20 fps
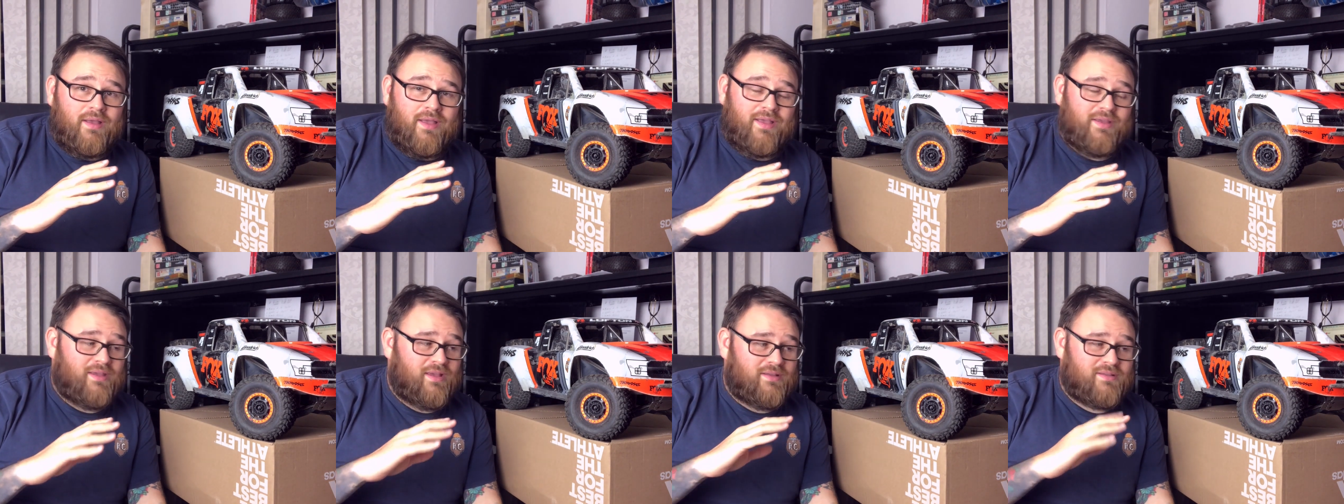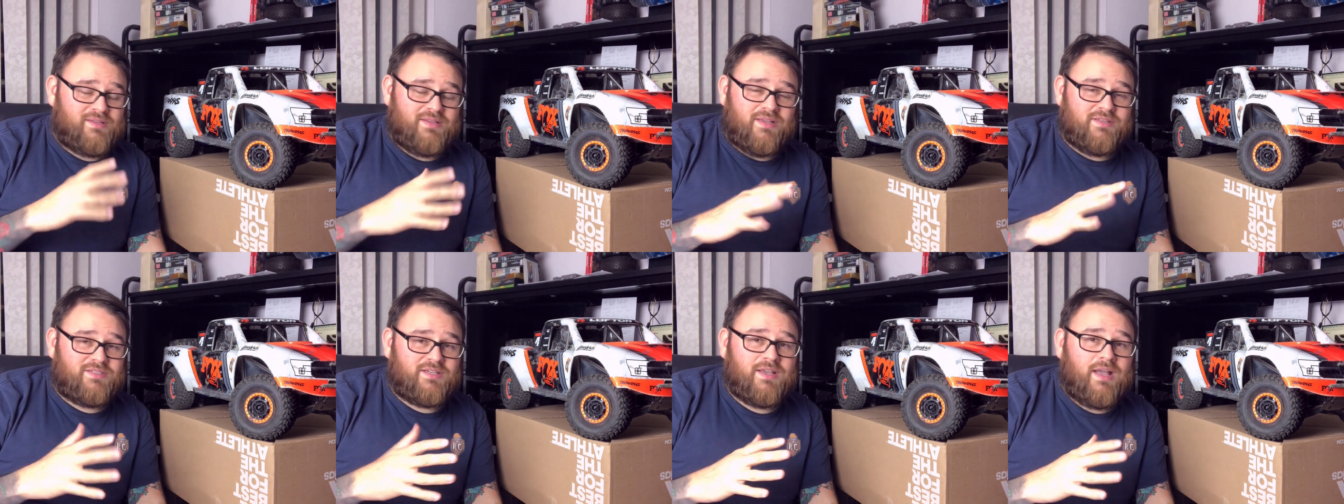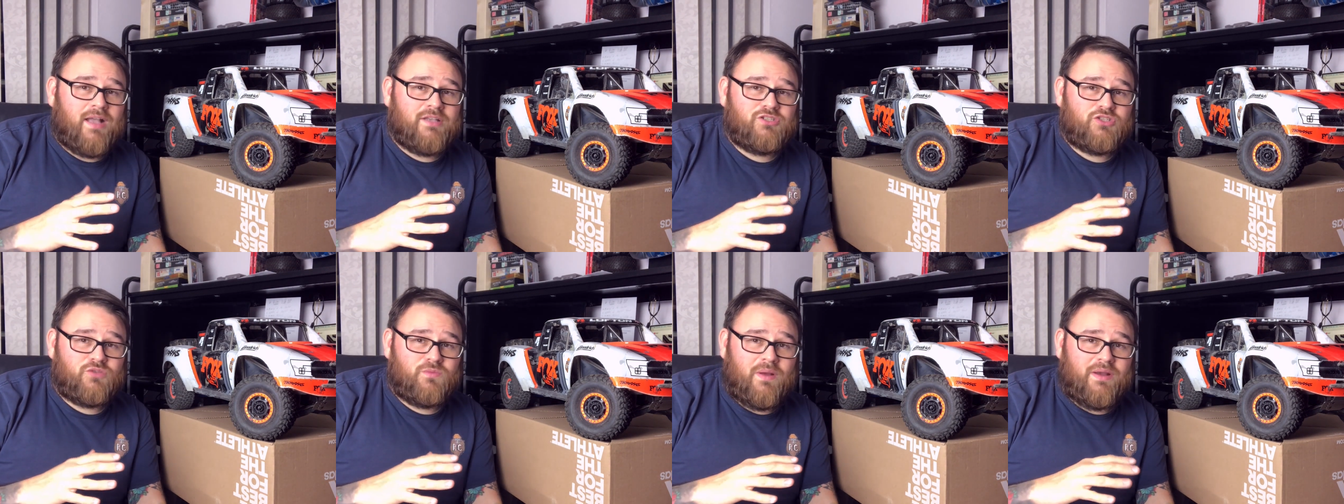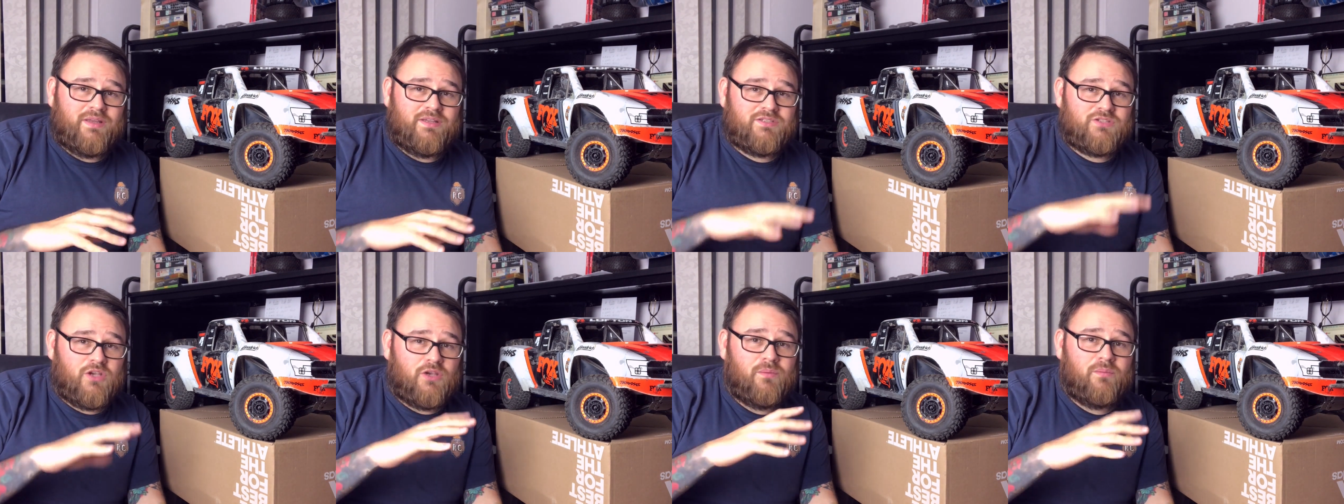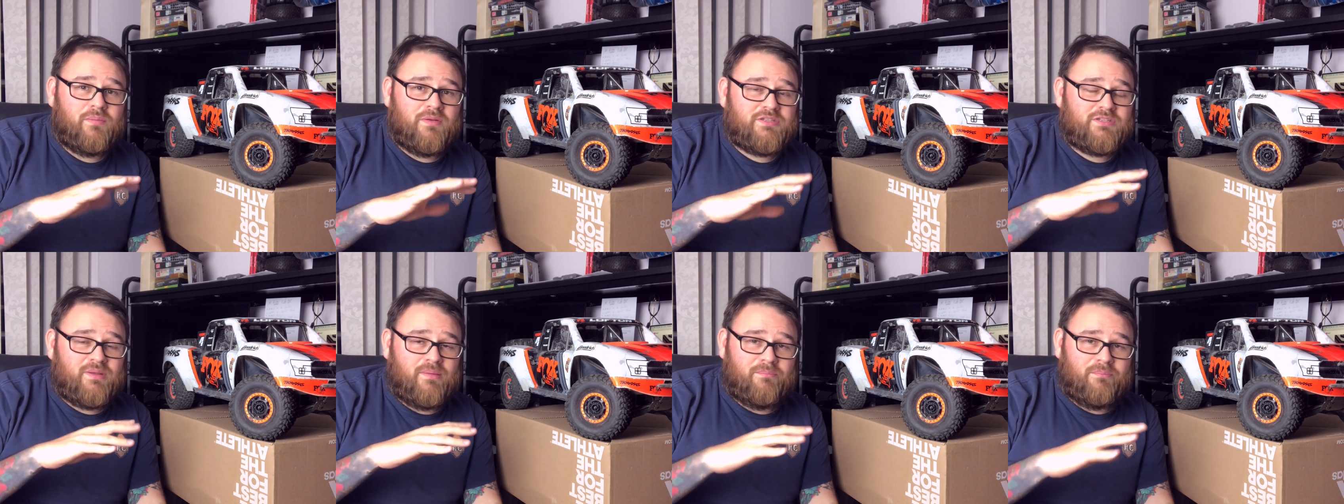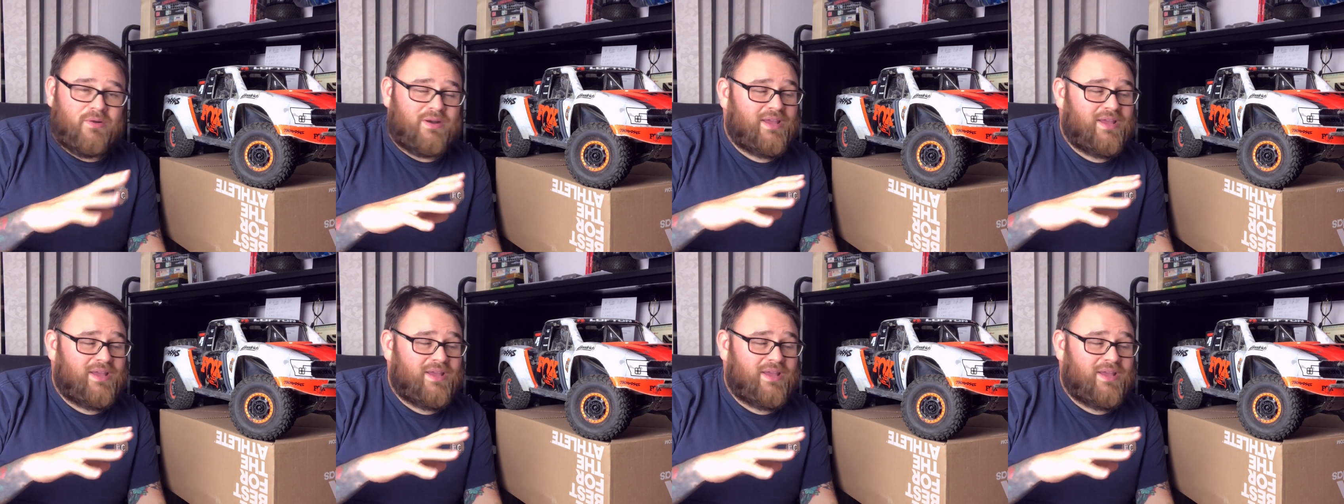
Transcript: it's catch-22.